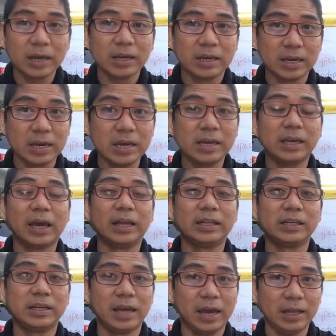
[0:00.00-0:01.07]
he
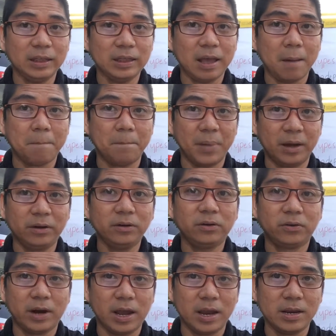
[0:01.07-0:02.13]
can get a better
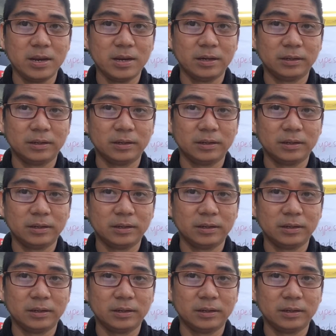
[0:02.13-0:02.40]
grade